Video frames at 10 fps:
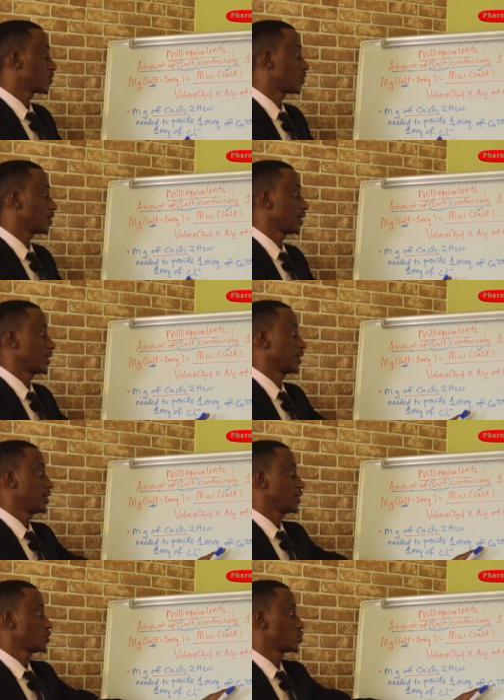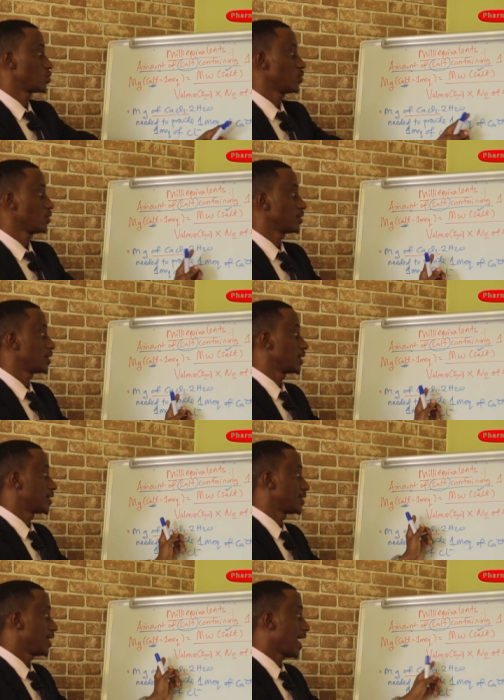chlorine. So
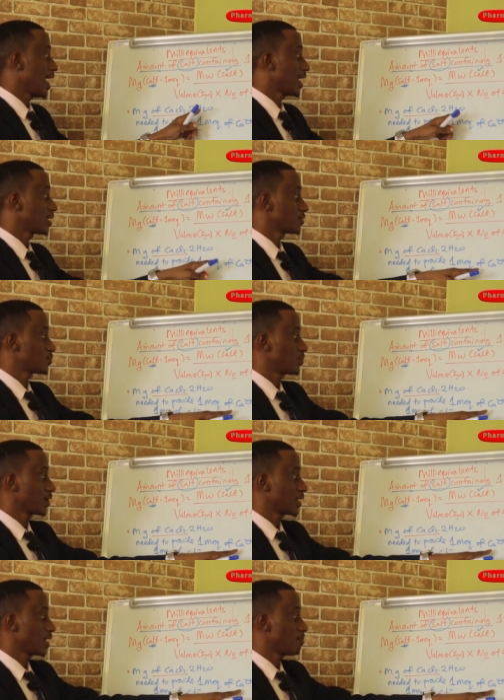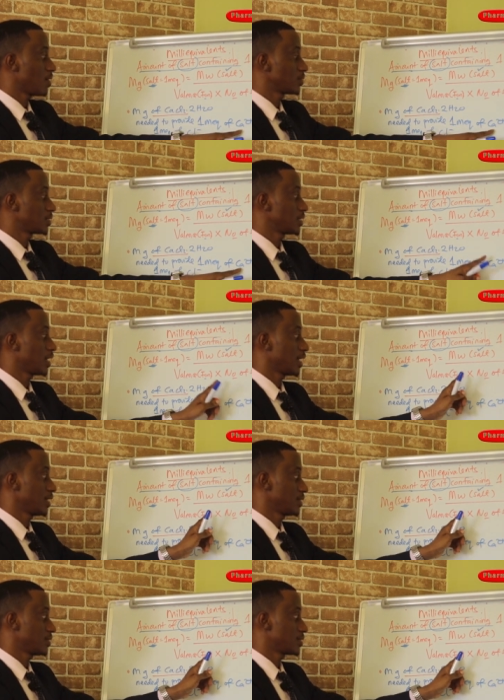the ion spoken about here
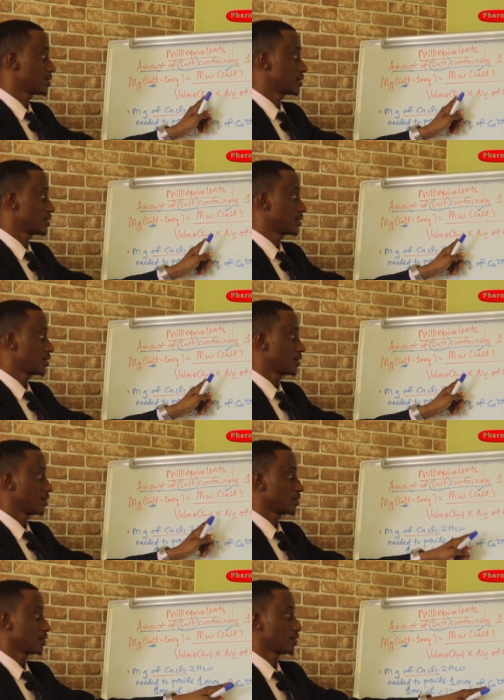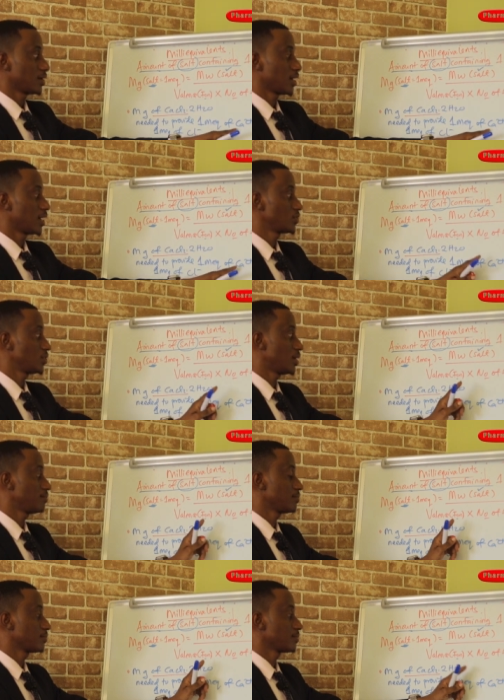is
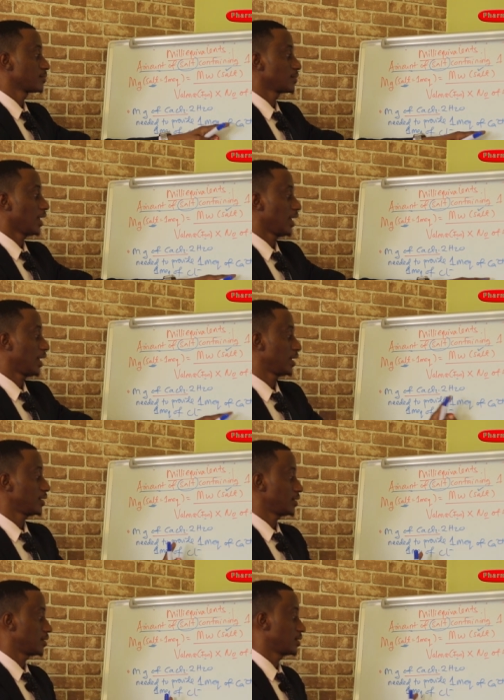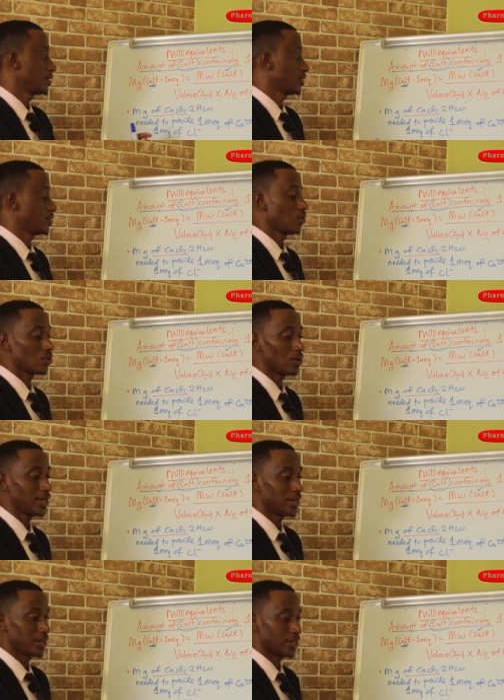calcium and
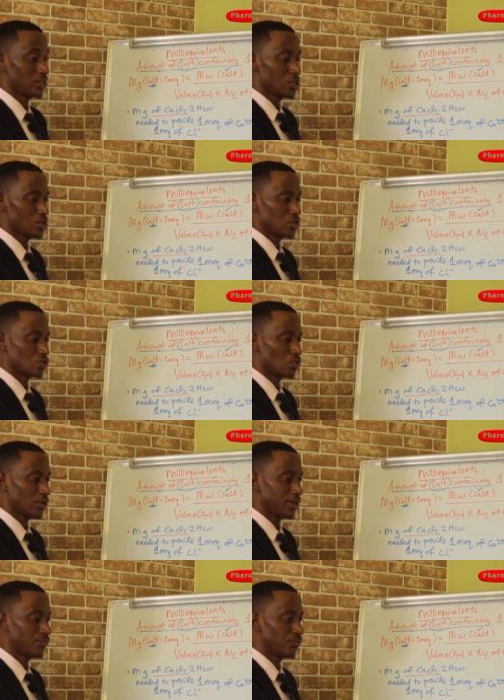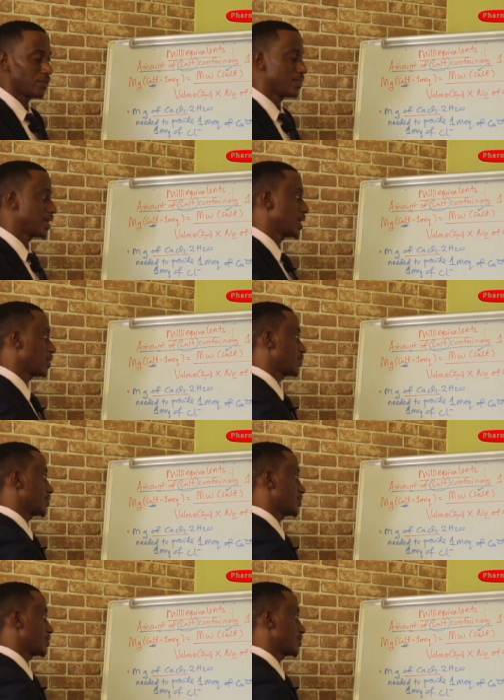chlorine. So if we begin